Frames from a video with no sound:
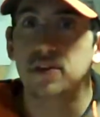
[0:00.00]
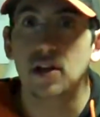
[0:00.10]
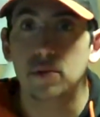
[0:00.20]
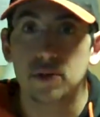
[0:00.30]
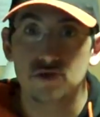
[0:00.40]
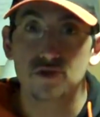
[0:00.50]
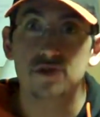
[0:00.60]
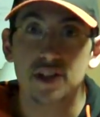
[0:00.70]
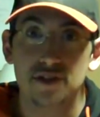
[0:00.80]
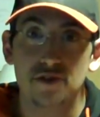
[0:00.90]
tell him that Drew
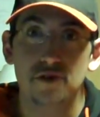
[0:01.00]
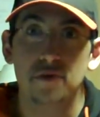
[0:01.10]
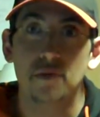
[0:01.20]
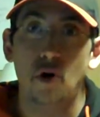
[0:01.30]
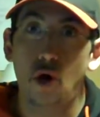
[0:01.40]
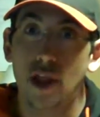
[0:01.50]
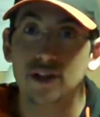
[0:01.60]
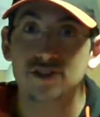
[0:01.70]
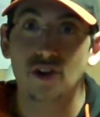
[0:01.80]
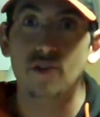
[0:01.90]
sent you from All
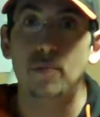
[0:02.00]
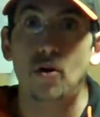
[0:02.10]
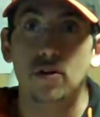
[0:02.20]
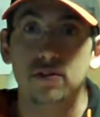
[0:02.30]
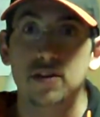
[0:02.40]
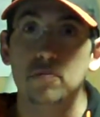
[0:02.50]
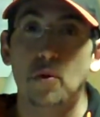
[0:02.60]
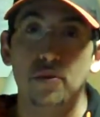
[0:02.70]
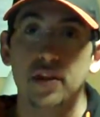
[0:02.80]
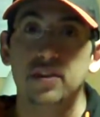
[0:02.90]
Out Softball, Team
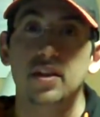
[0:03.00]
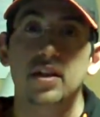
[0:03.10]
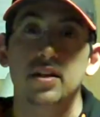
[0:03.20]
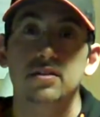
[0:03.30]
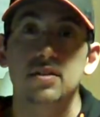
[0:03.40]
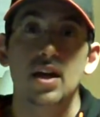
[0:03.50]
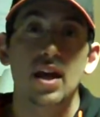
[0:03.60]
Bolt Athletics.